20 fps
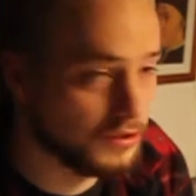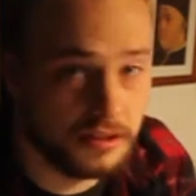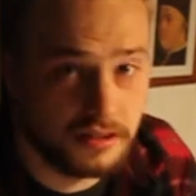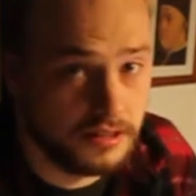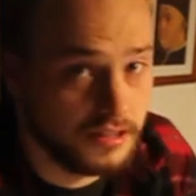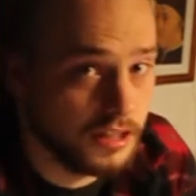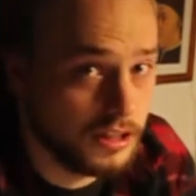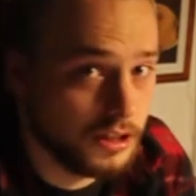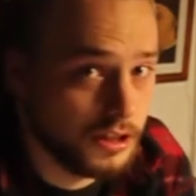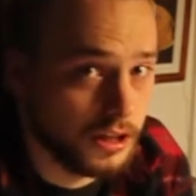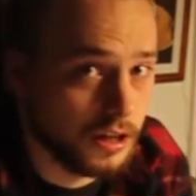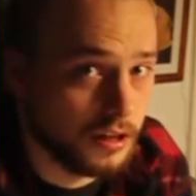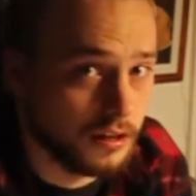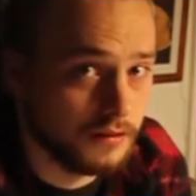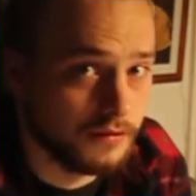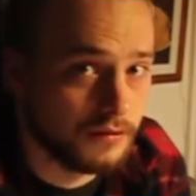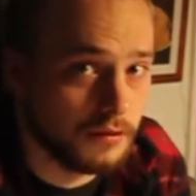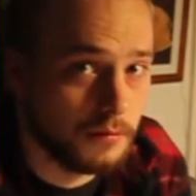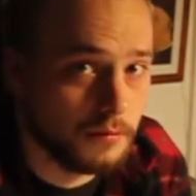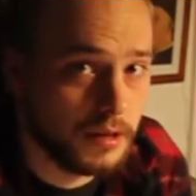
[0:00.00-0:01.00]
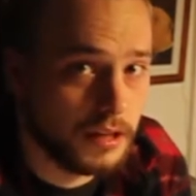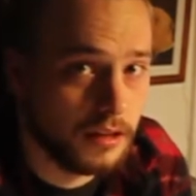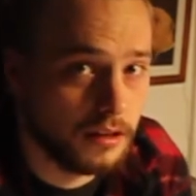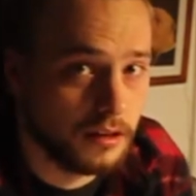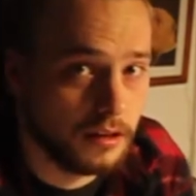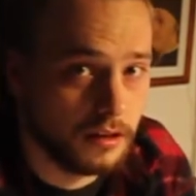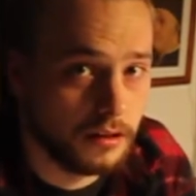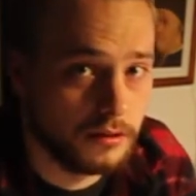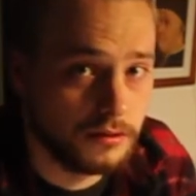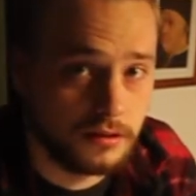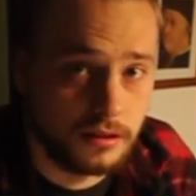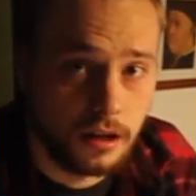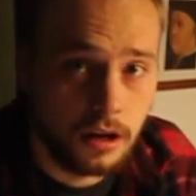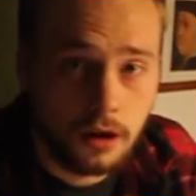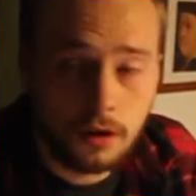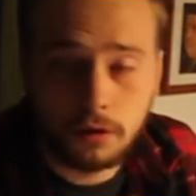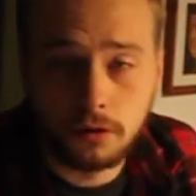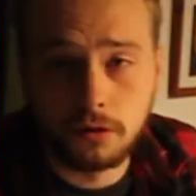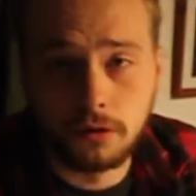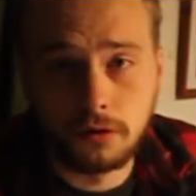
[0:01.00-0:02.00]
the CGI flamingos,
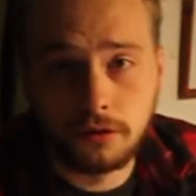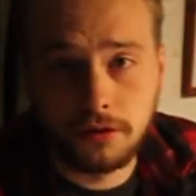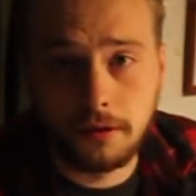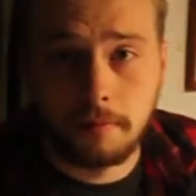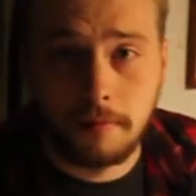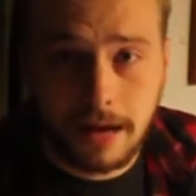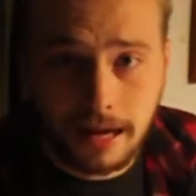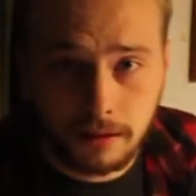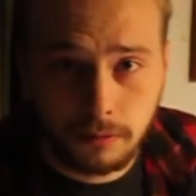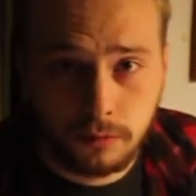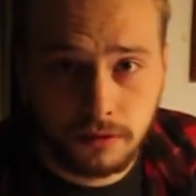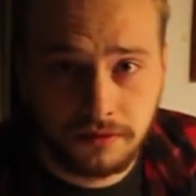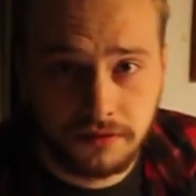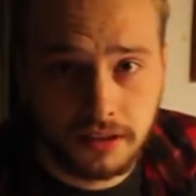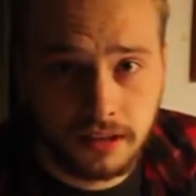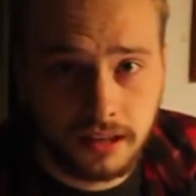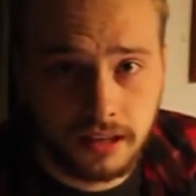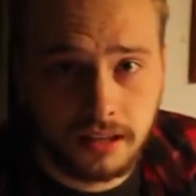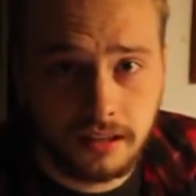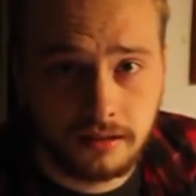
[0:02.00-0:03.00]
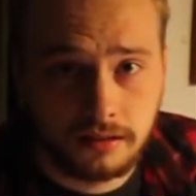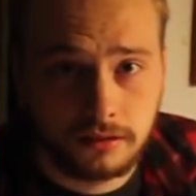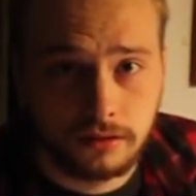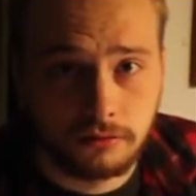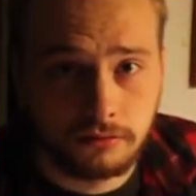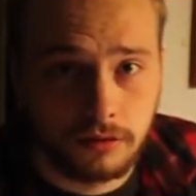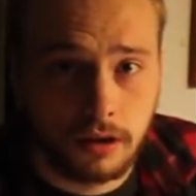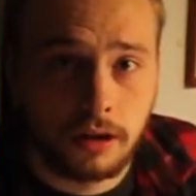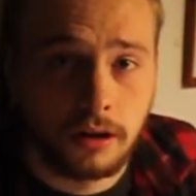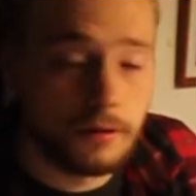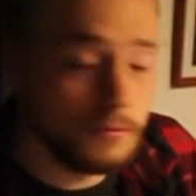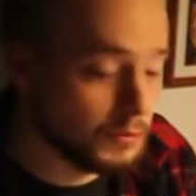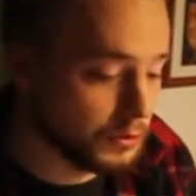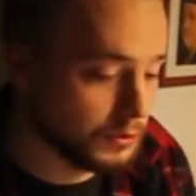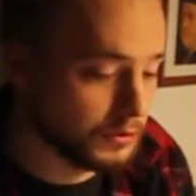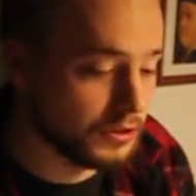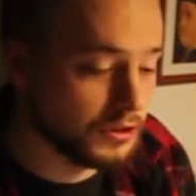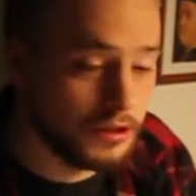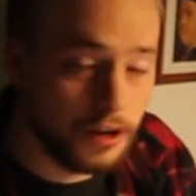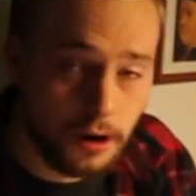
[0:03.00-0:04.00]
or the man with the keys to Rome,
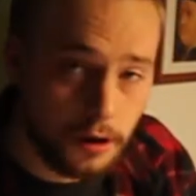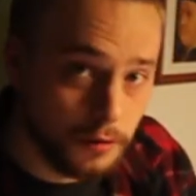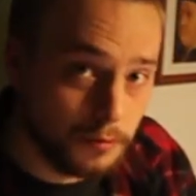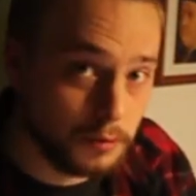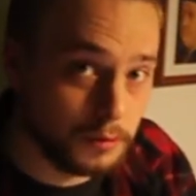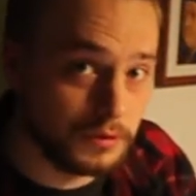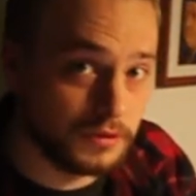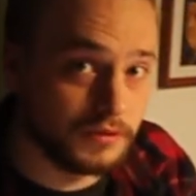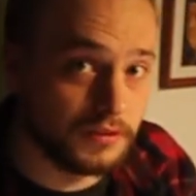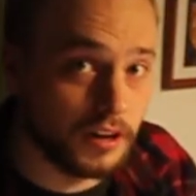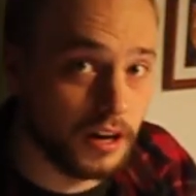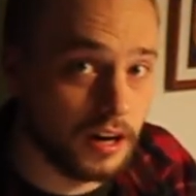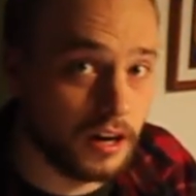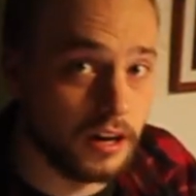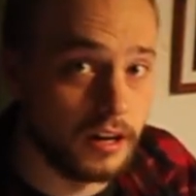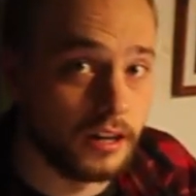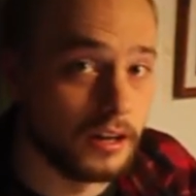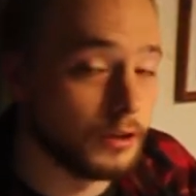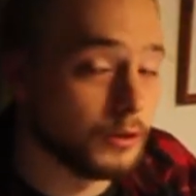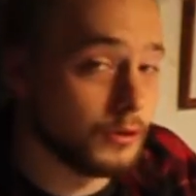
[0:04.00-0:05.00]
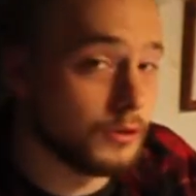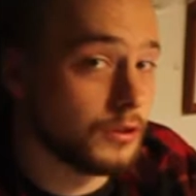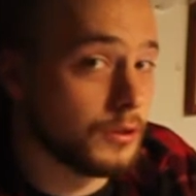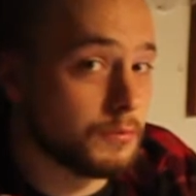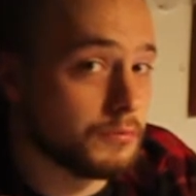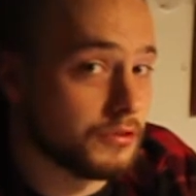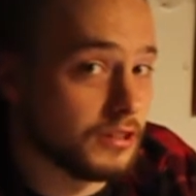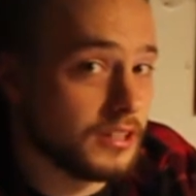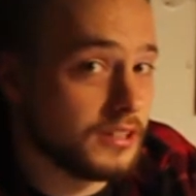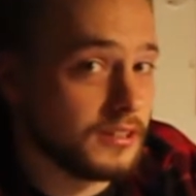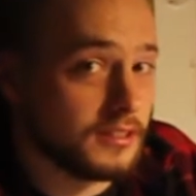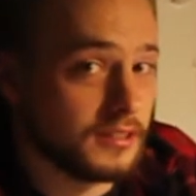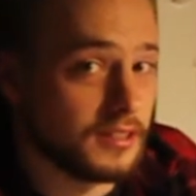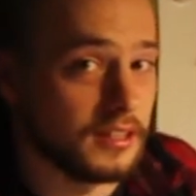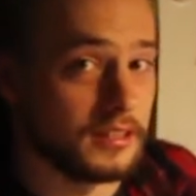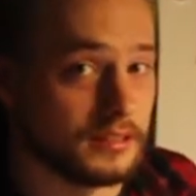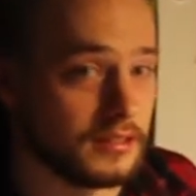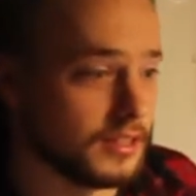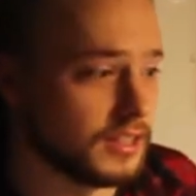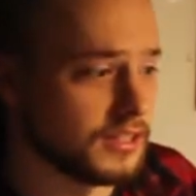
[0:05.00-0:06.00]
or the nobles for hire, or the
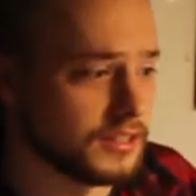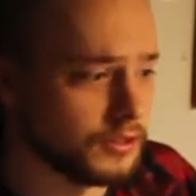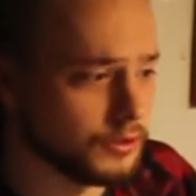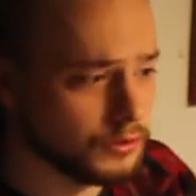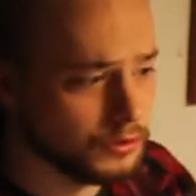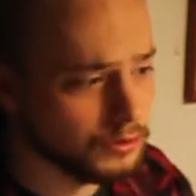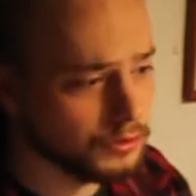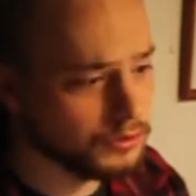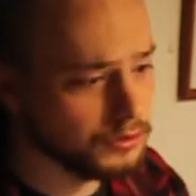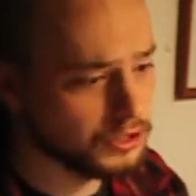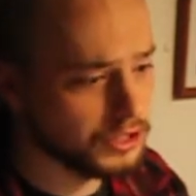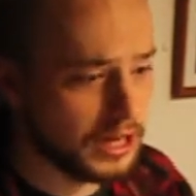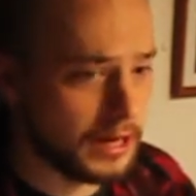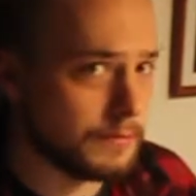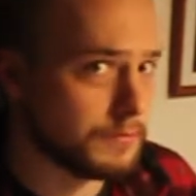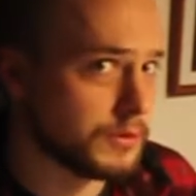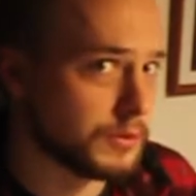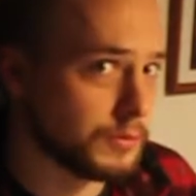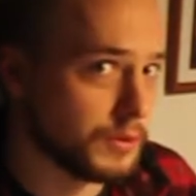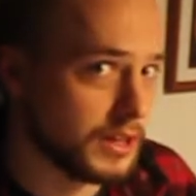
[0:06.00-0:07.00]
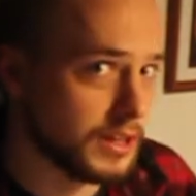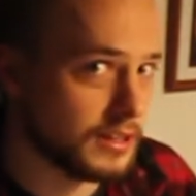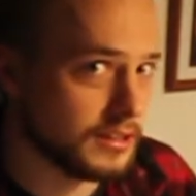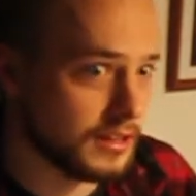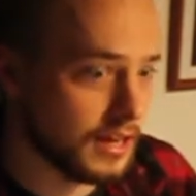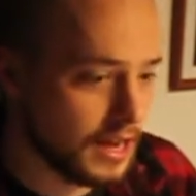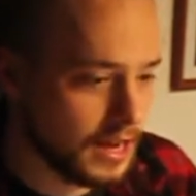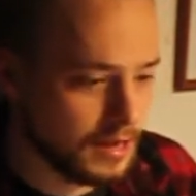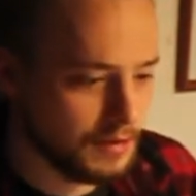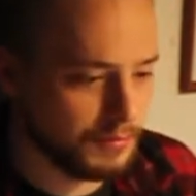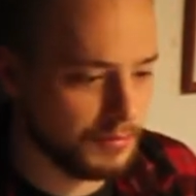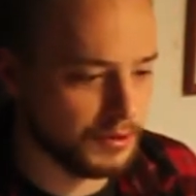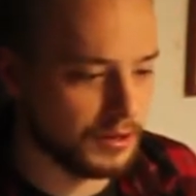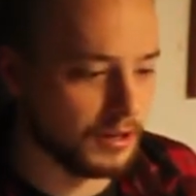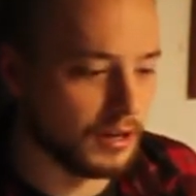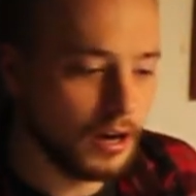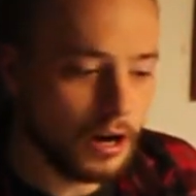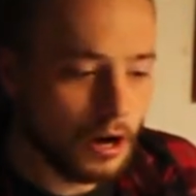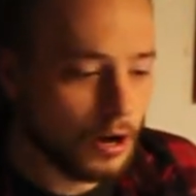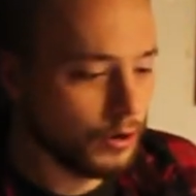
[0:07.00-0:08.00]
princesses, or Jep's weird
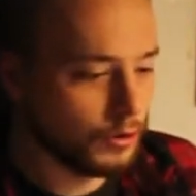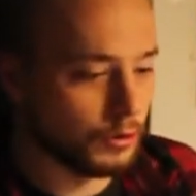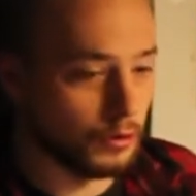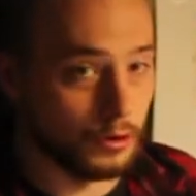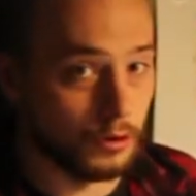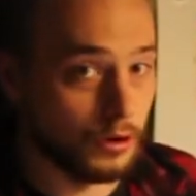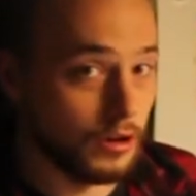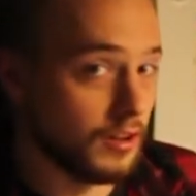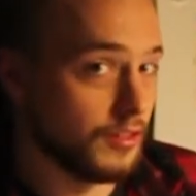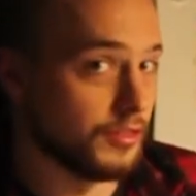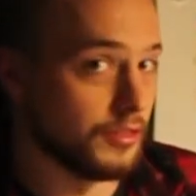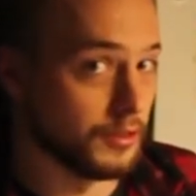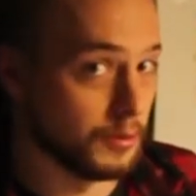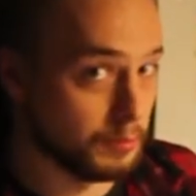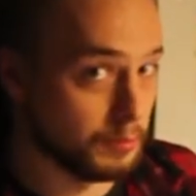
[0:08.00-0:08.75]
neighbour, or the